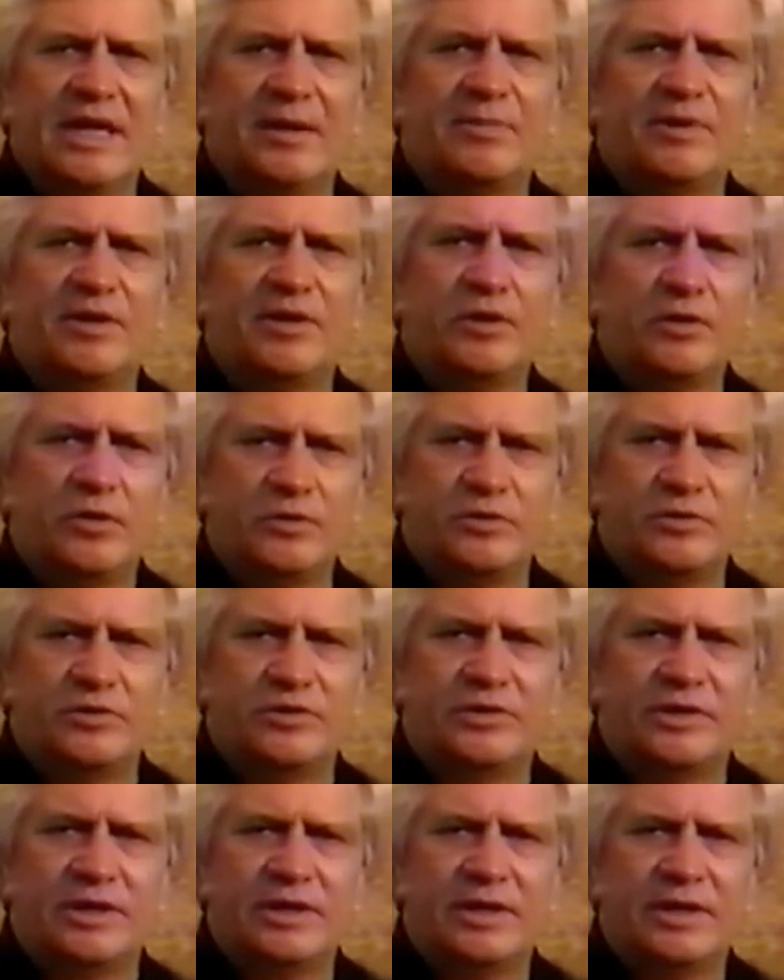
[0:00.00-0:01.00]
be used
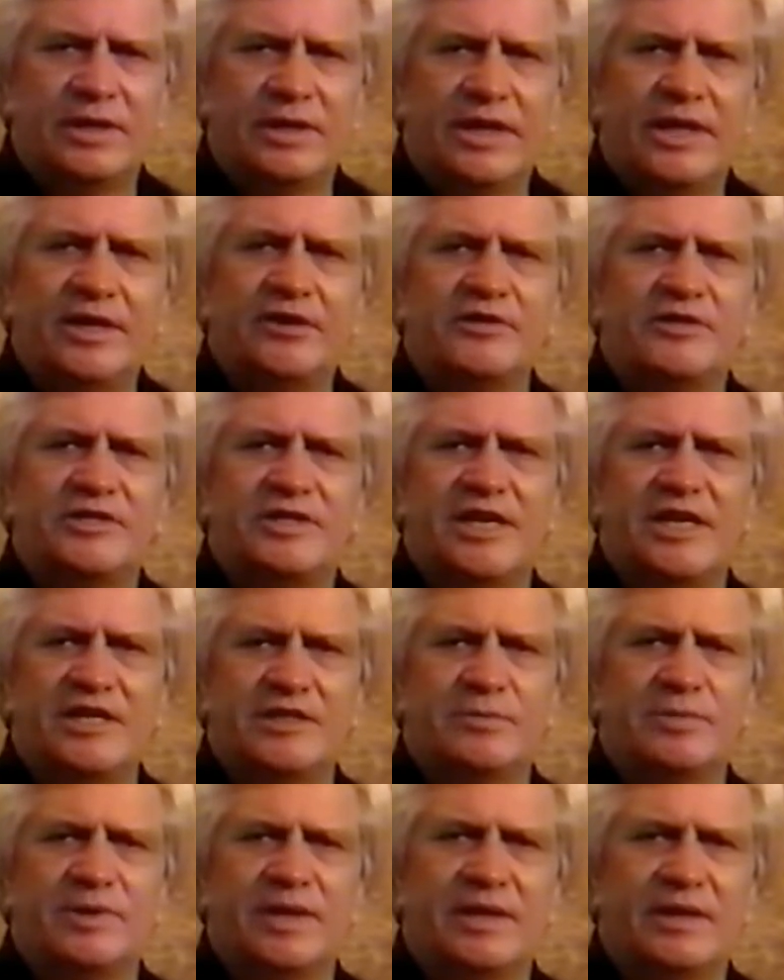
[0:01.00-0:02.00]

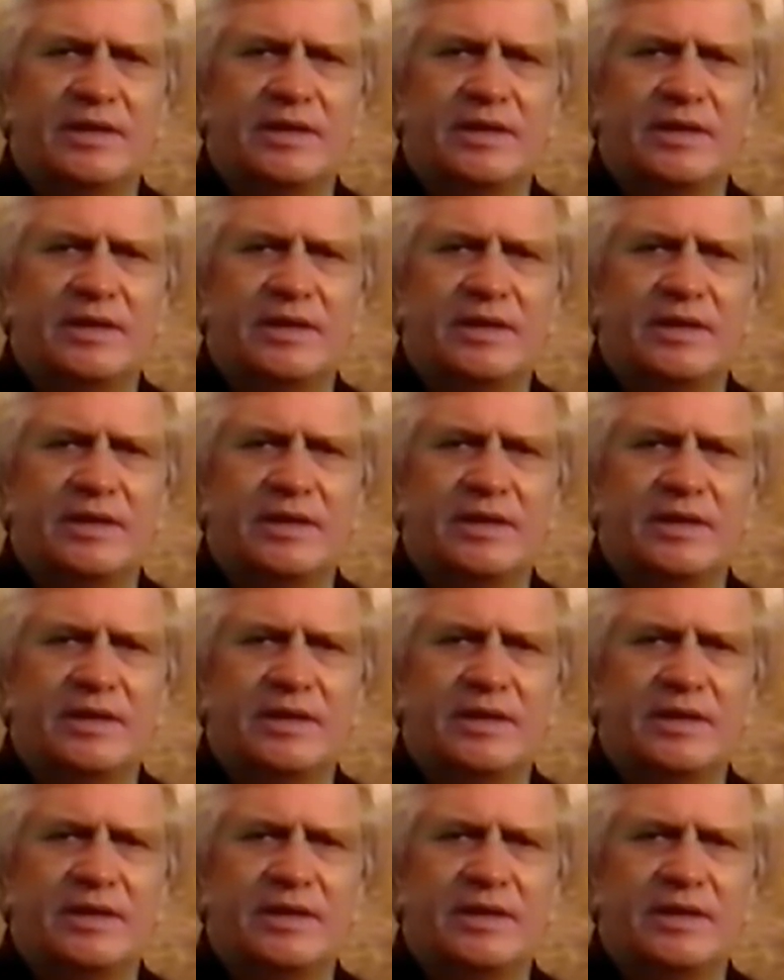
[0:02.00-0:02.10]
interchangeably,